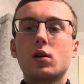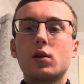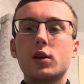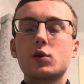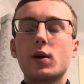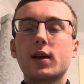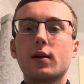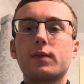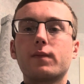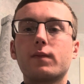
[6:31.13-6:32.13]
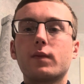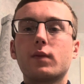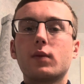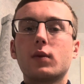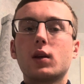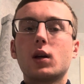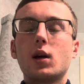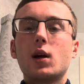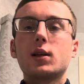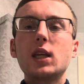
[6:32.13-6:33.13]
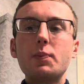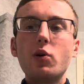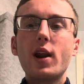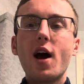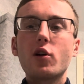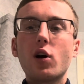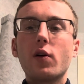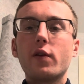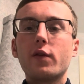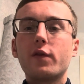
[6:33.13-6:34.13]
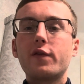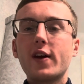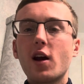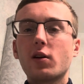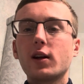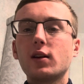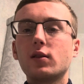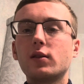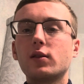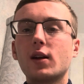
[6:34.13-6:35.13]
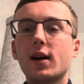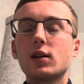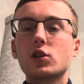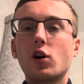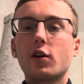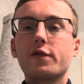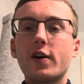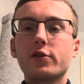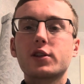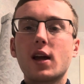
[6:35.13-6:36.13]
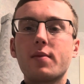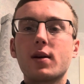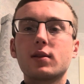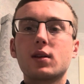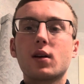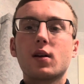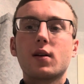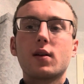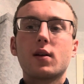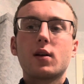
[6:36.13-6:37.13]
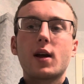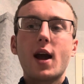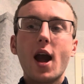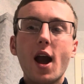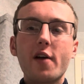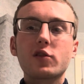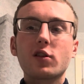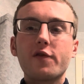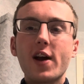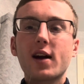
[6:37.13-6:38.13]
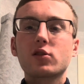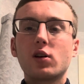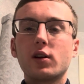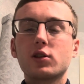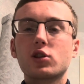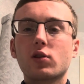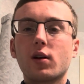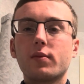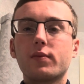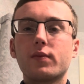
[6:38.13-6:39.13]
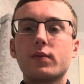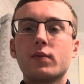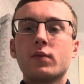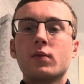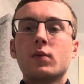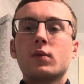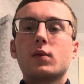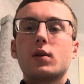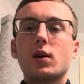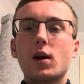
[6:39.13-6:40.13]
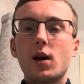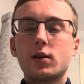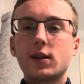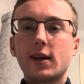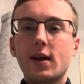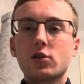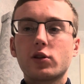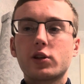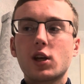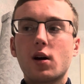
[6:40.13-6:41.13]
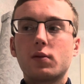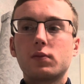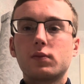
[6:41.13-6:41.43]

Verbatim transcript: this weekend. She put out a very nice, heartfelt statement after the fact on Instagram, and she canceled the show,